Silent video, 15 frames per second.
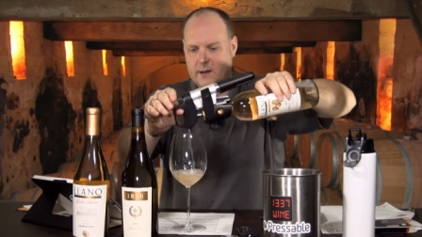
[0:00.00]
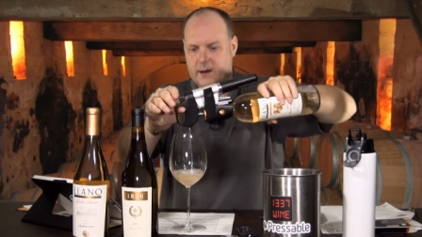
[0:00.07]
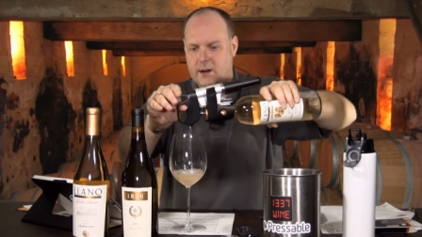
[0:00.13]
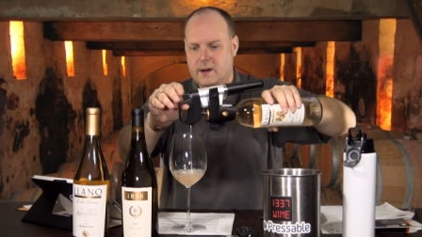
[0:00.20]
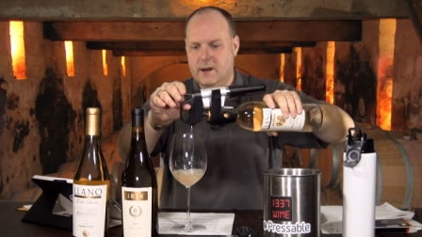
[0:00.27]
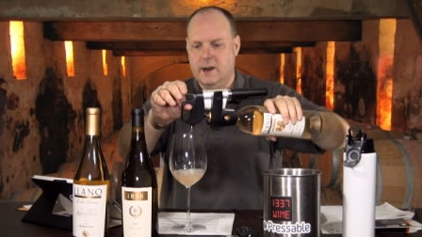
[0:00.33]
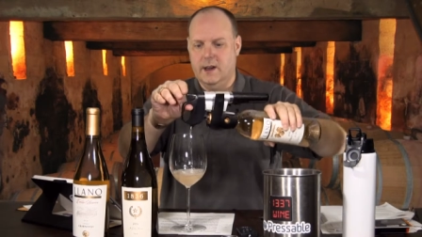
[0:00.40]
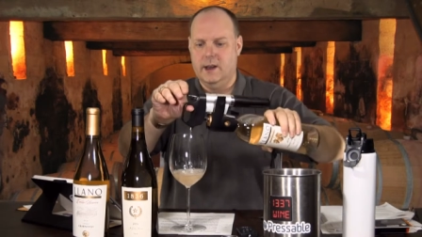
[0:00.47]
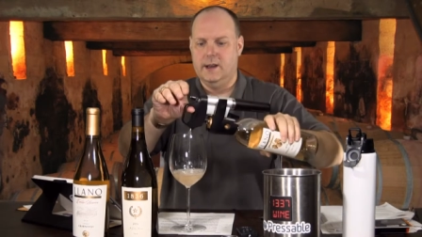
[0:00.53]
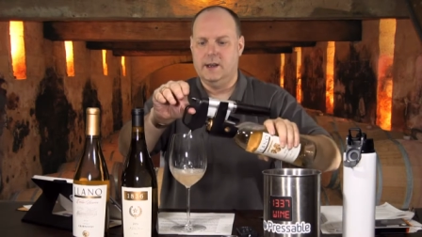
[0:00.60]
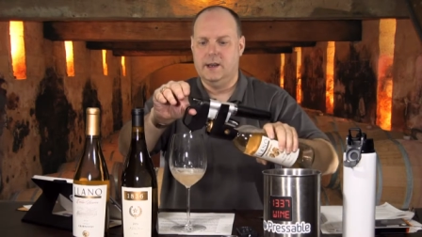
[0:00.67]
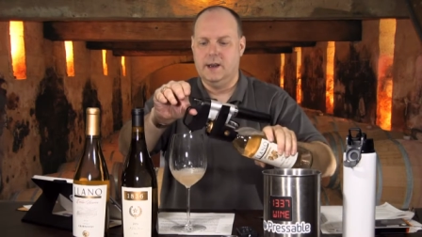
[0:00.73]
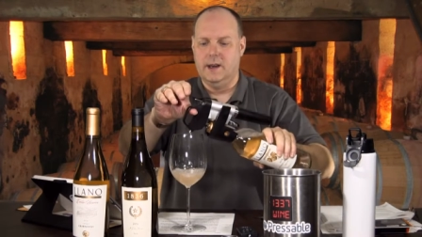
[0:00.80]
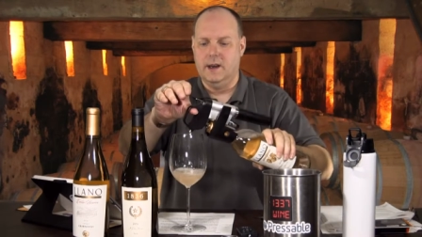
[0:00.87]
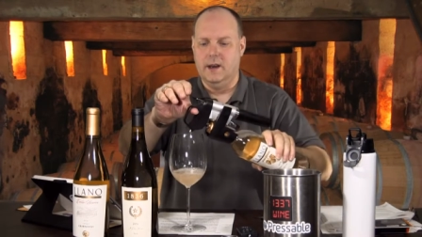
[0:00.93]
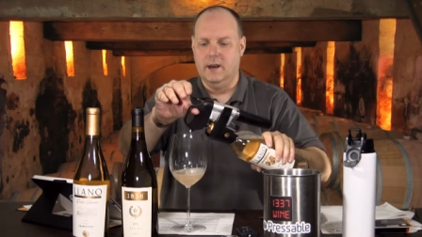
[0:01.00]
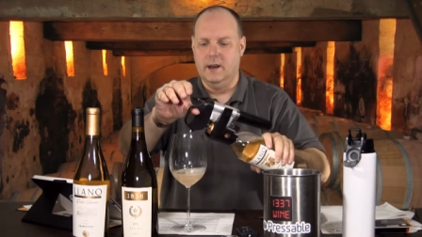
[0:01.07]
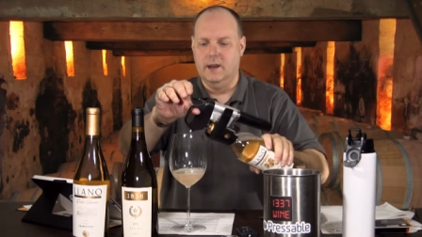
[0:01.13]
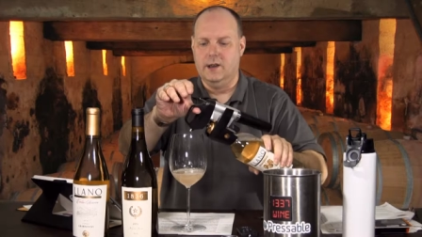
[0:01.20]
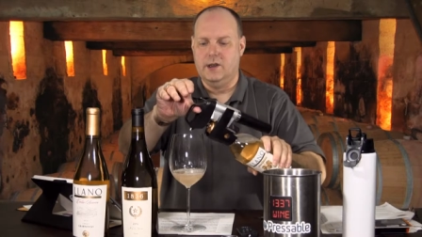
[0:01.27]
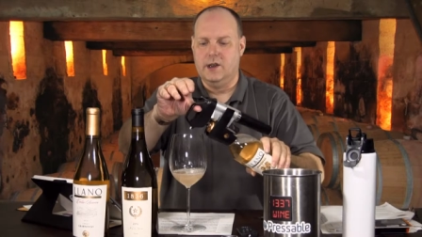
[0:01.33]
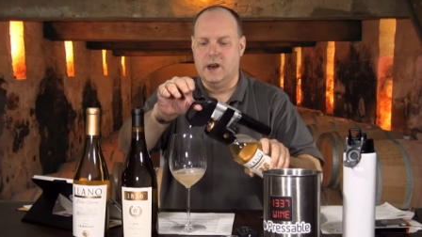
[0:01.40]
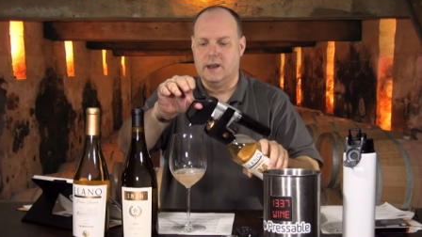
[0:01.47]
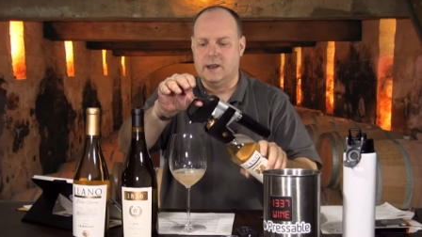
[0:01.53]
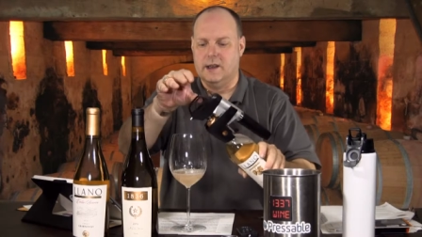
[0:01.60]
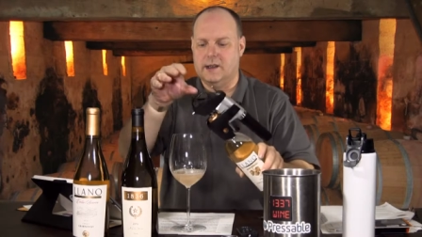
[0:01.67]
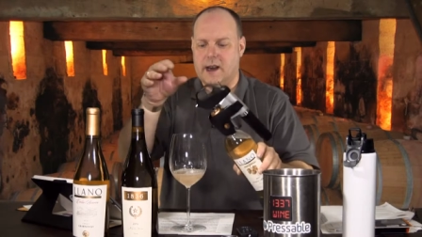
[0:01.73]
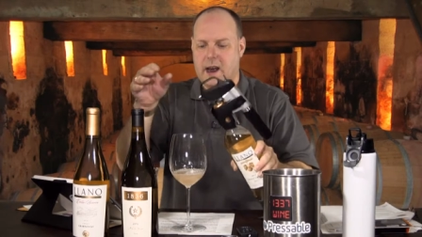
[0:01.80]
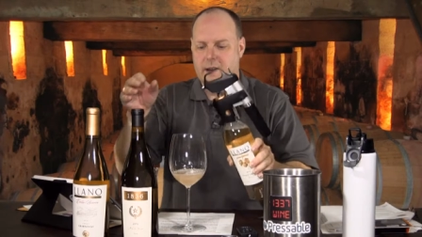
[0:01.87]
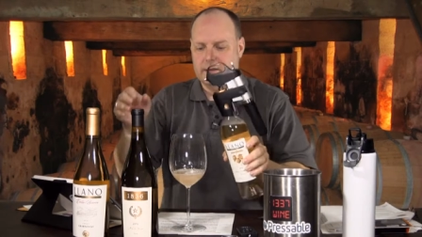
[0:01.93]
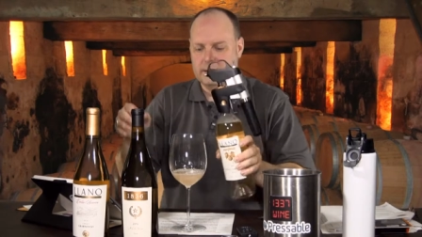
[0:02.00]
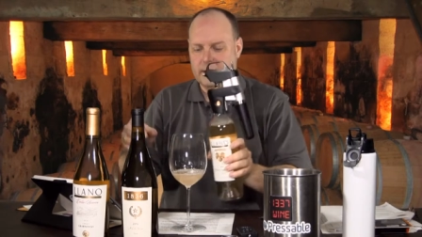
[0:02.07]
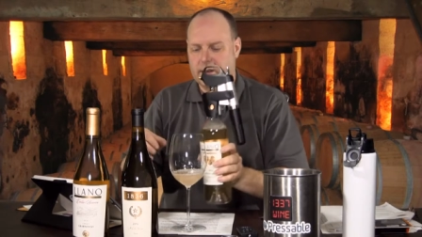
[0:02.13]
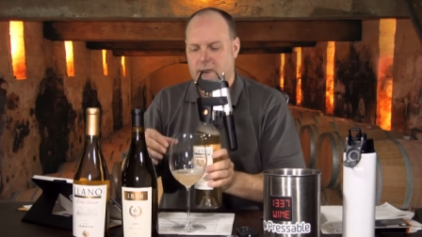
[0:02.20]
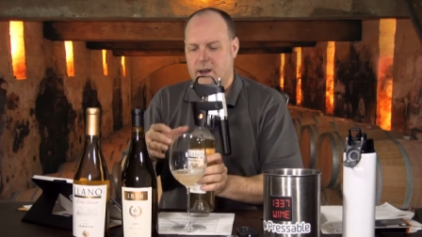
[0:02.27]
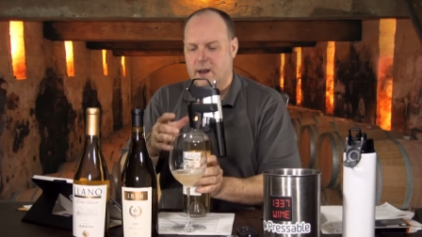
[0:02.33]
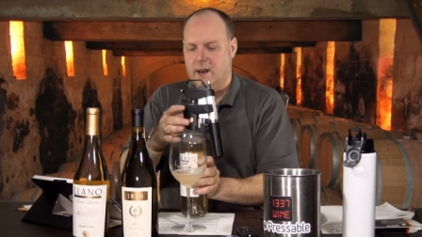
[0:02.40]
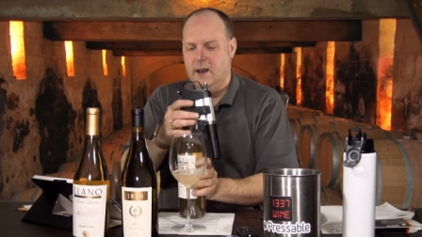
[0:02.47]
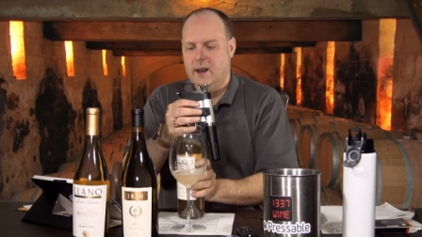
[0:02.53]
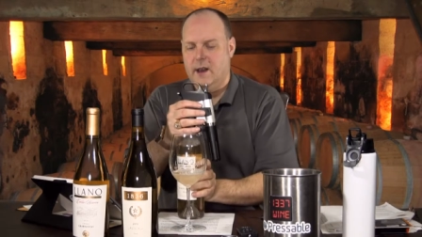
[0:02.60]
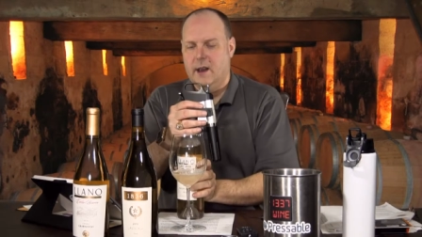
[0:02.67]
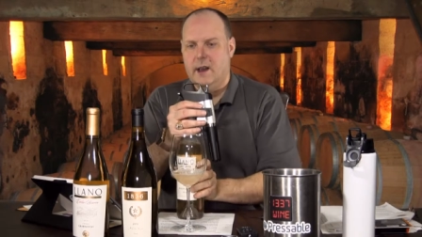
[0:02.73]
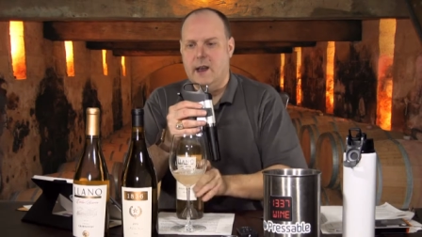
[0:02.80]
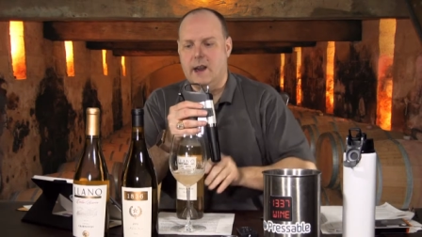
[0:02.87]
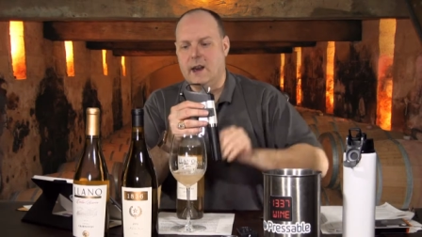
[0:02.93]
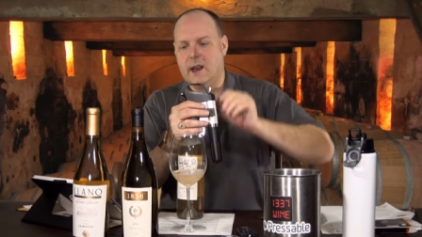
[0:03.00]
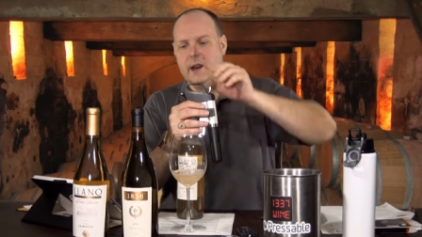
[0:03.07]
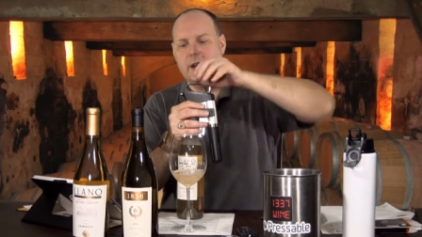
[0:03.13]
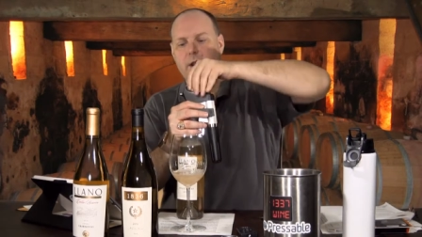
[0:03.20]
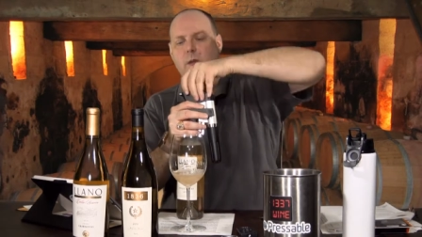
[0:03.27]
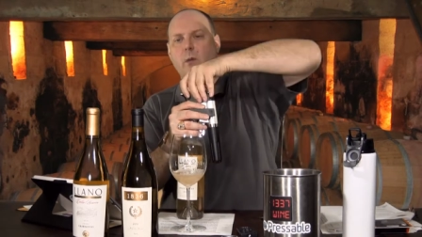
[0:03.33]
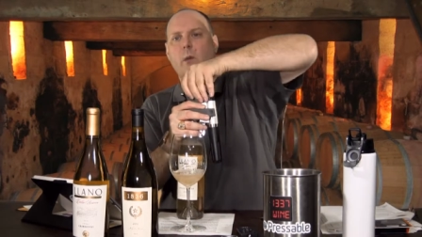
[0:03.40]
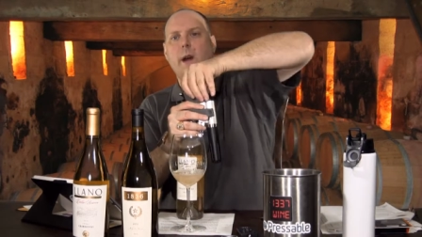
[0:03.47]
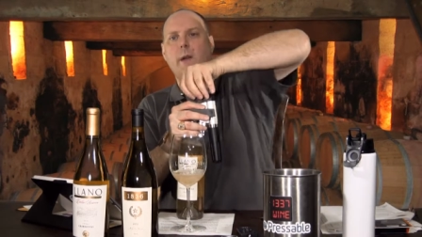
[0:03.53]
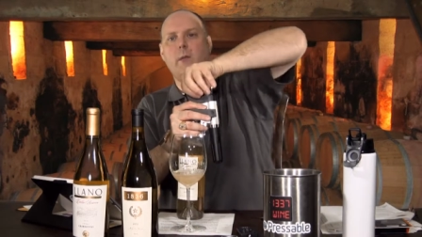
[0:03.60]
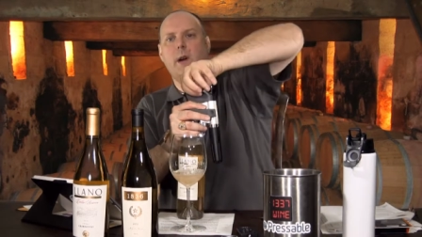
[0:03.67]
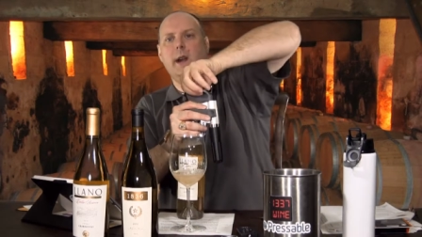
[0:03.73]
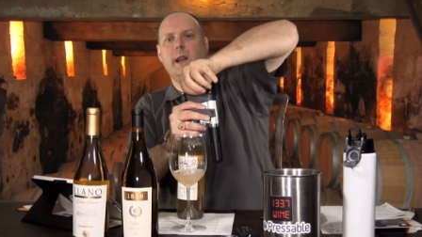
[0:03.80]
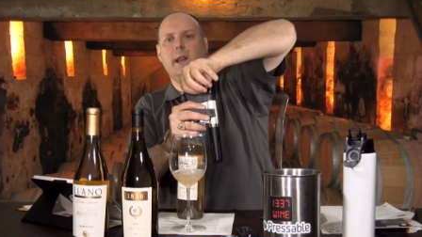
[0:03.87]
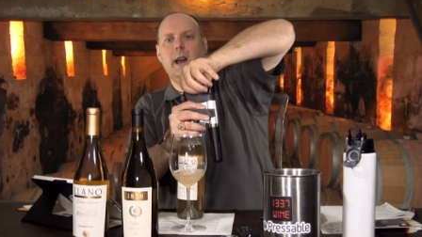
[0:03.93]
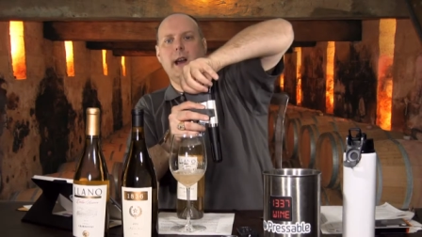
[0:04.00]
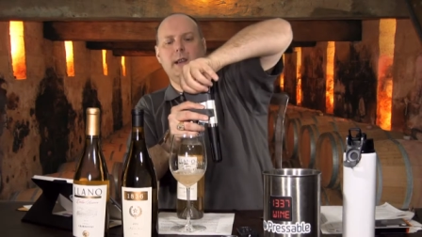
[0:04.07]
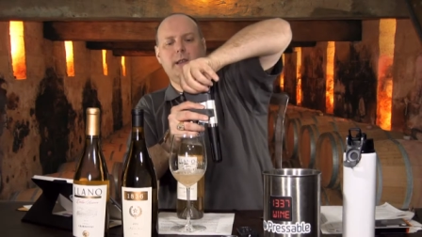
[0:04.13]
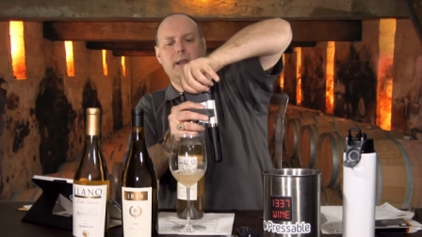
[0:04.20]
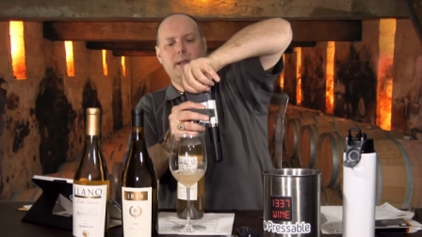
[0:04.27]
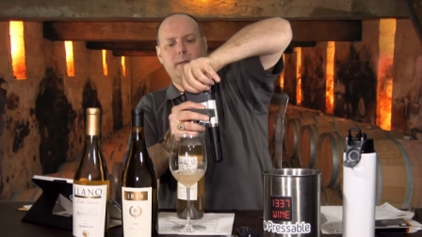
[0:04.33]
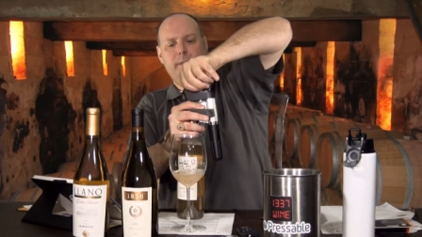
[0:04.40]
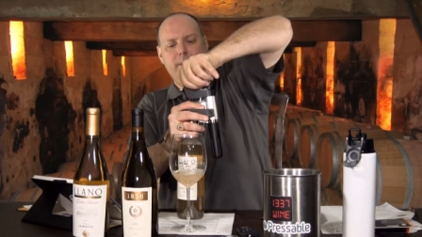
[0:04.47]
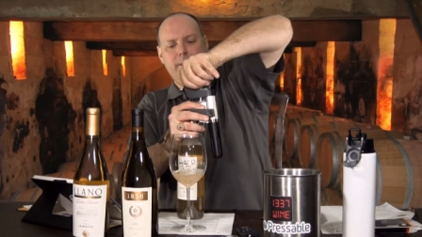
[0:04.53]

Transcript: All right, let's see here. Let's check this out. How to get a new white wine glass.